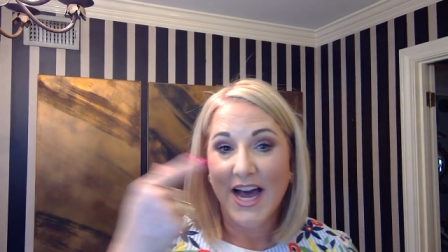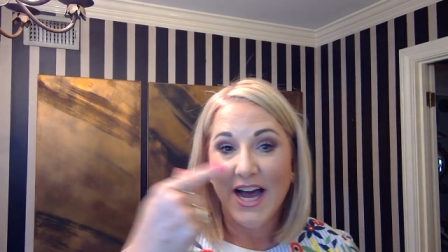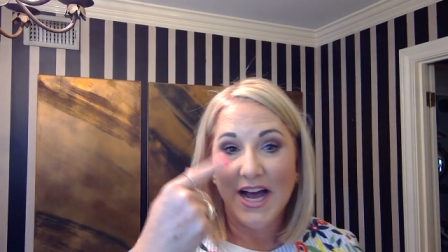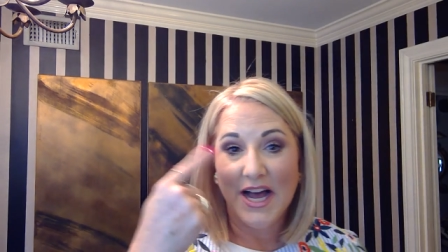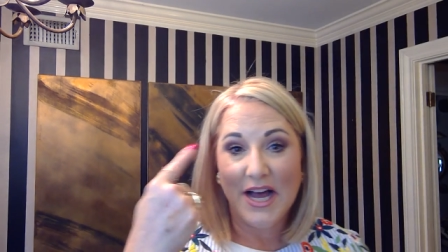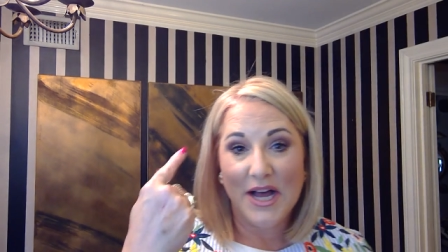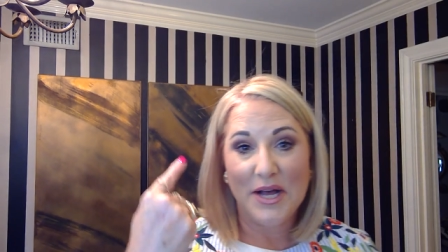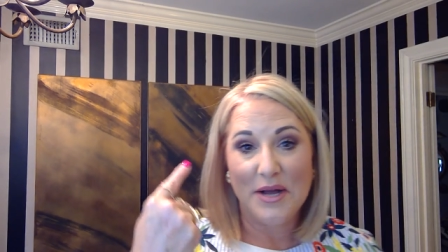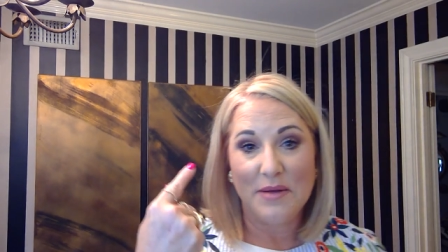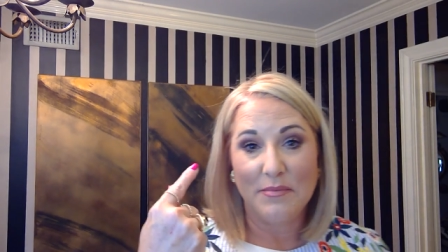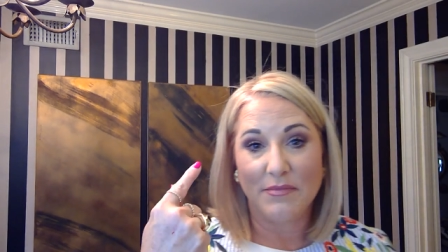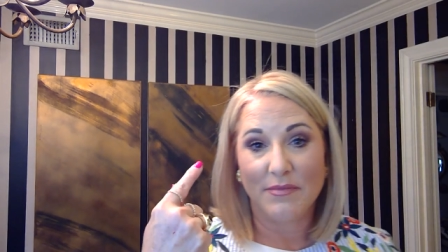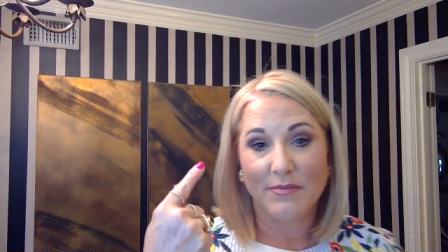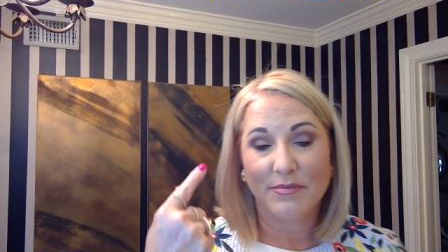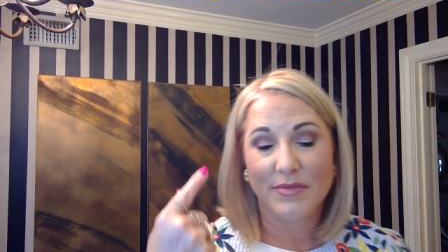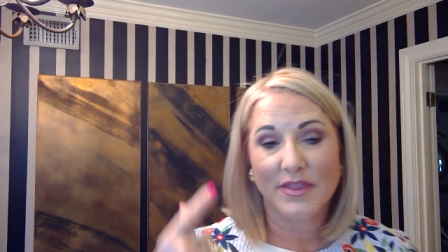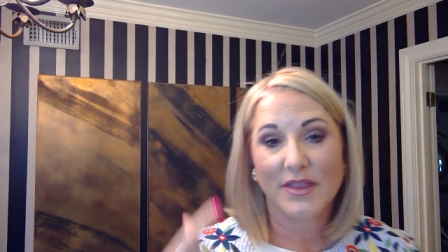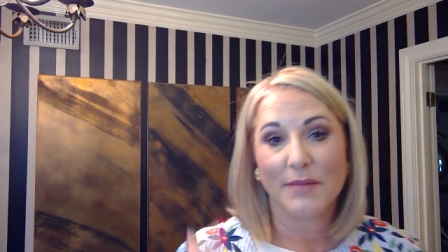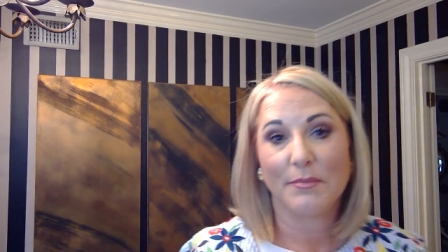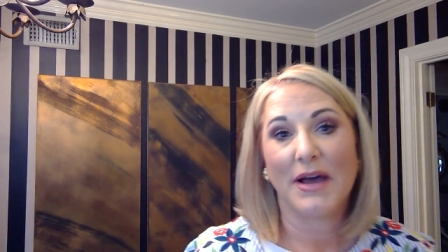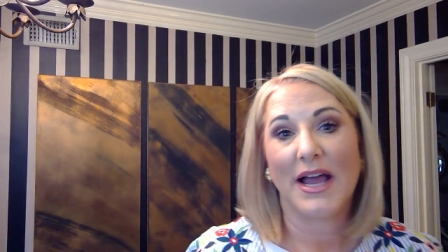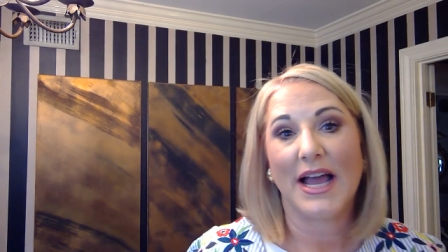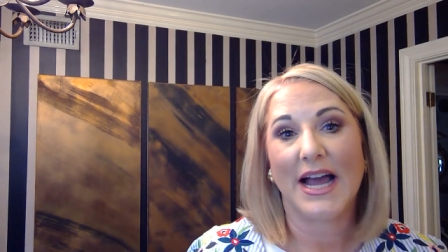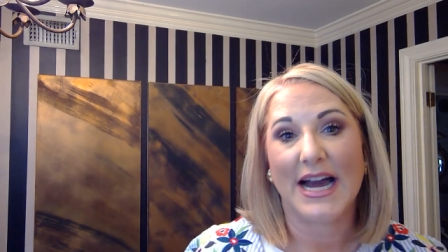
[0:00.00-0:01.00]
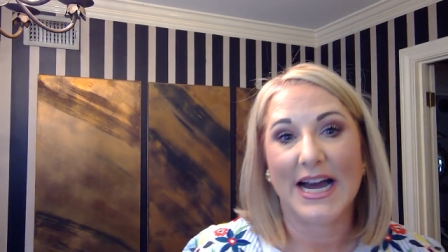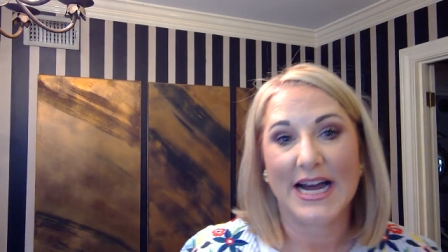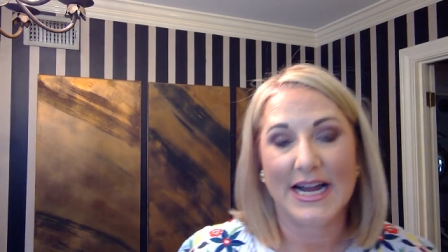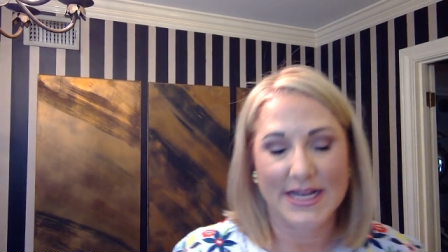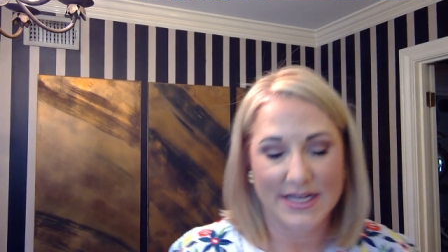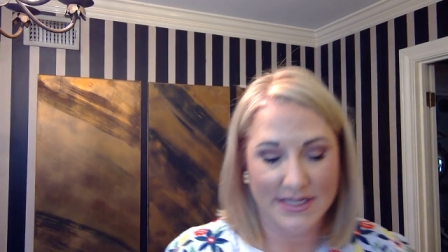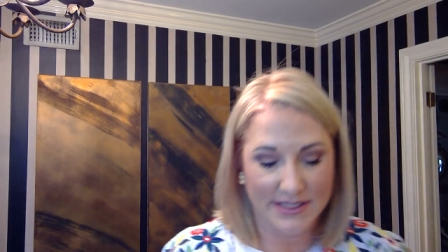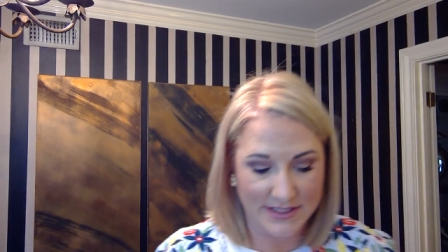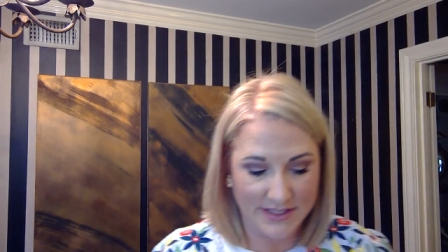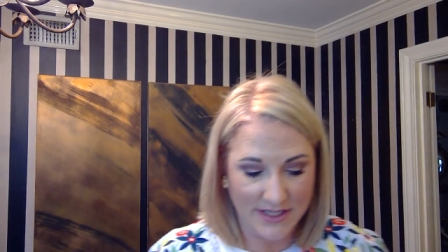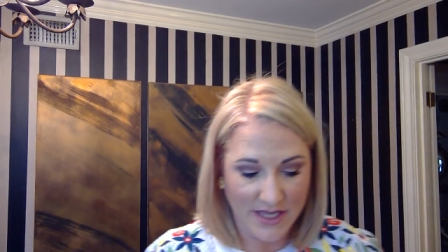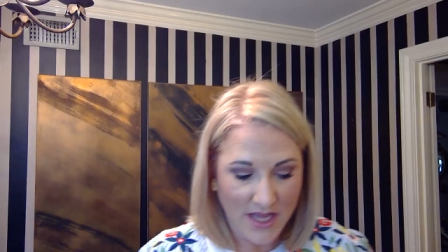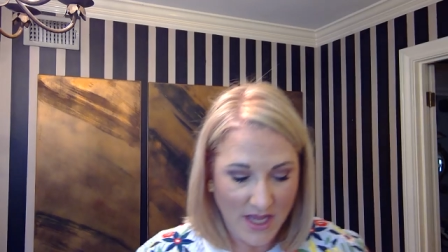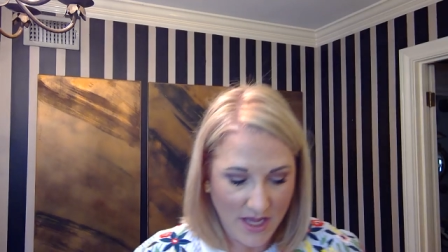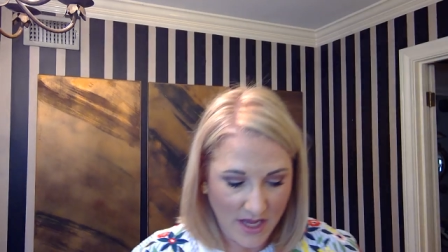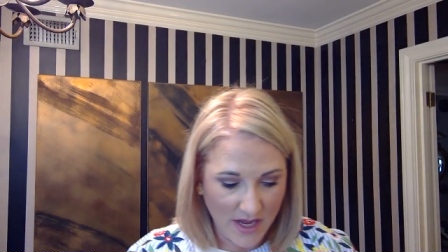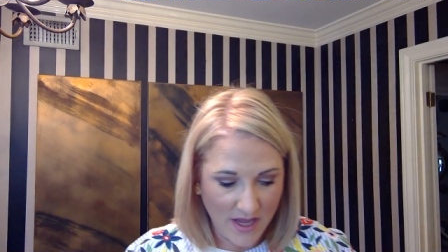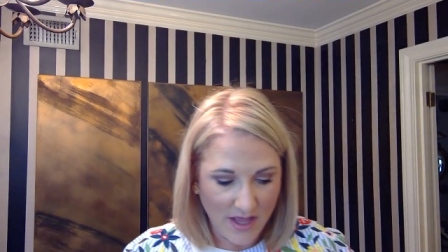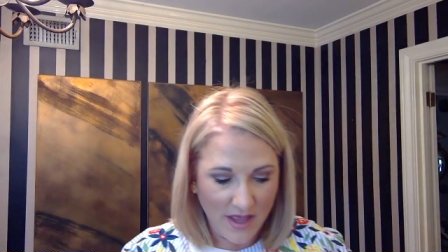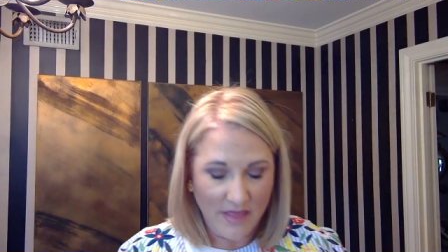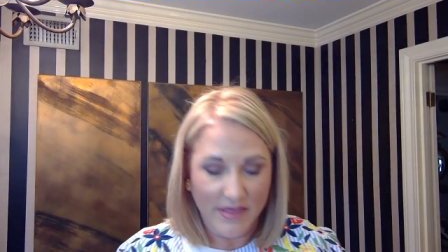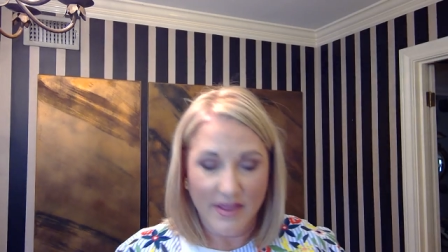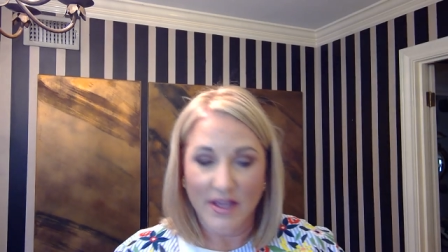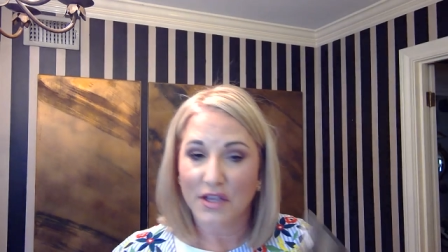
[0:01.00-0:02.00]
um my eyes
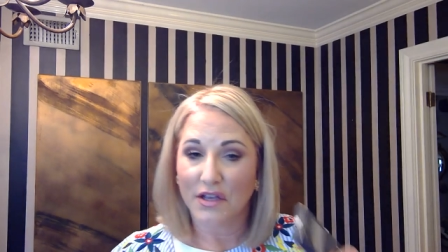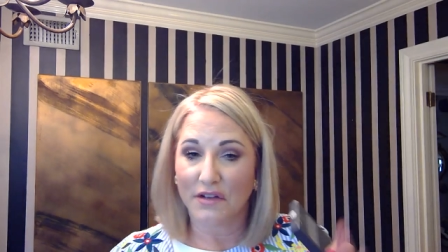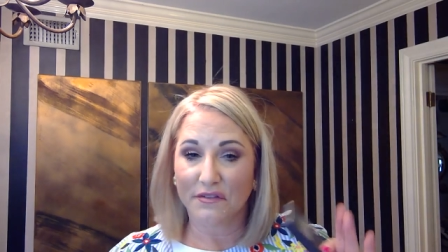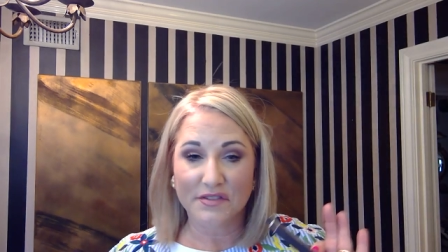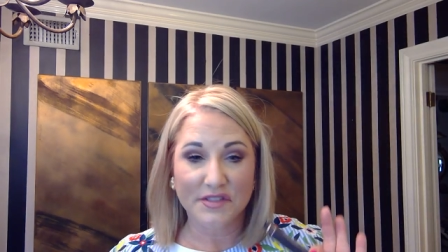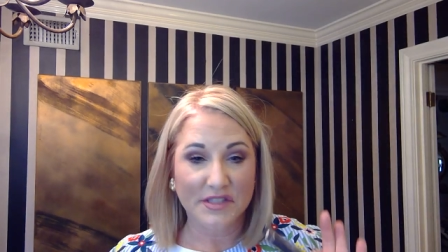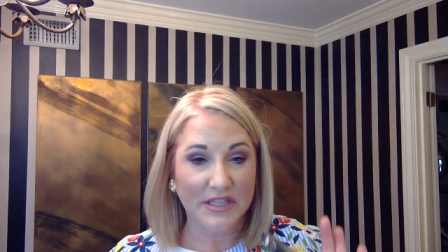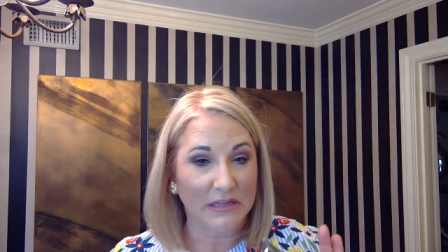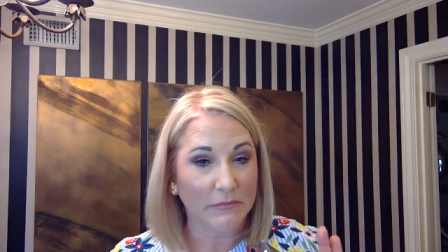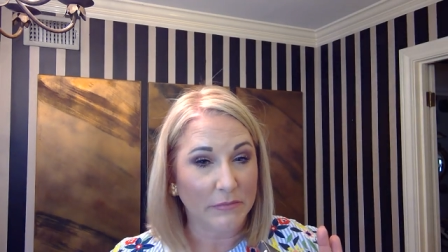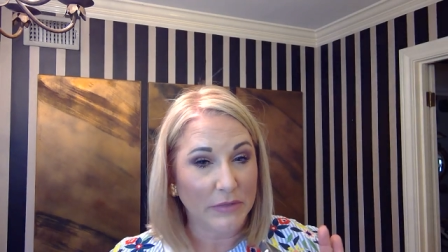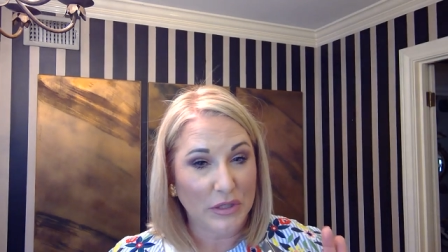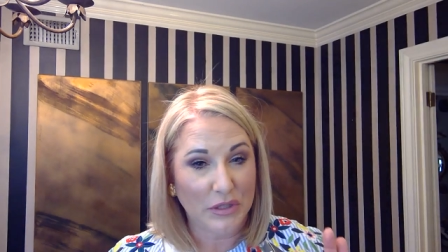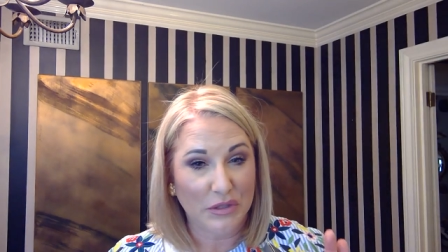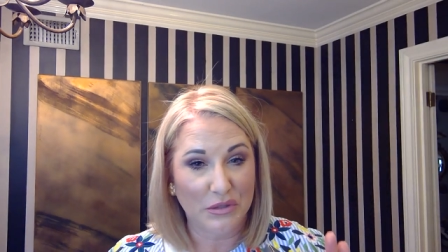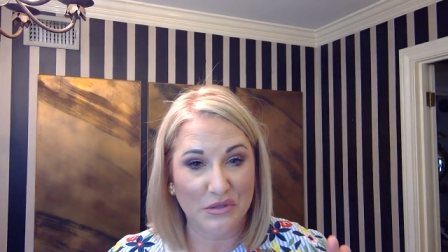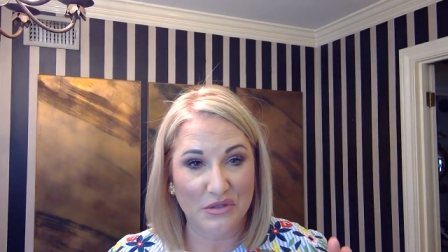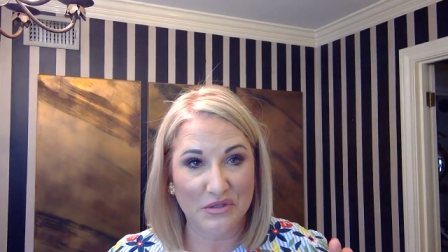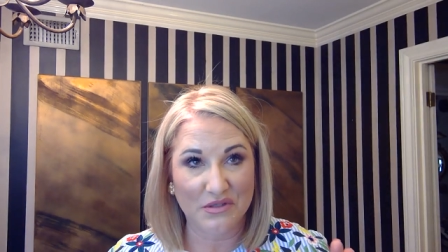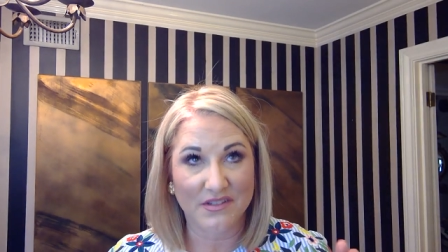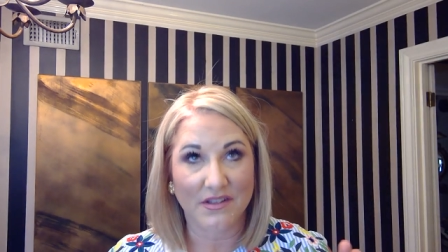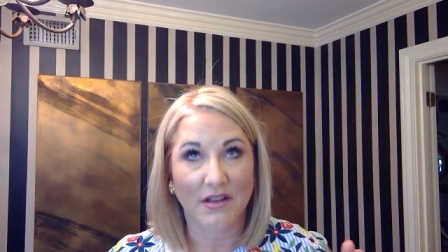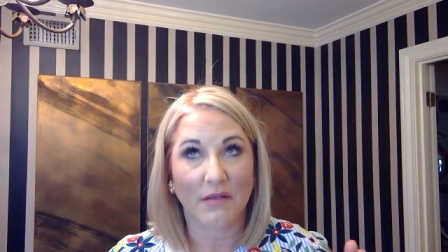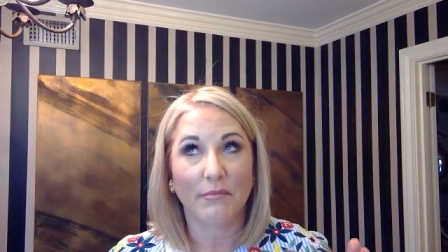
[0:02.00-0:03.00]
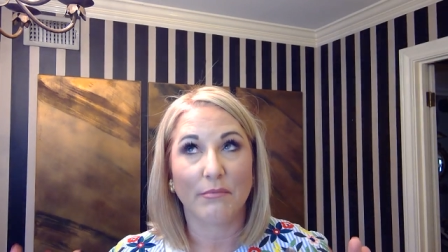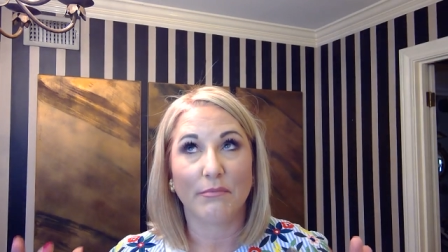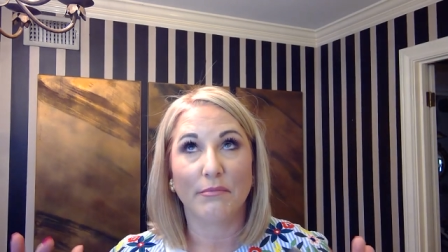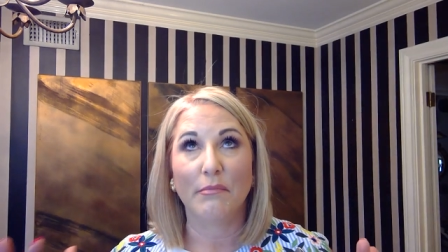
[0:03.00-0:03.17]
that y'all have seen me use a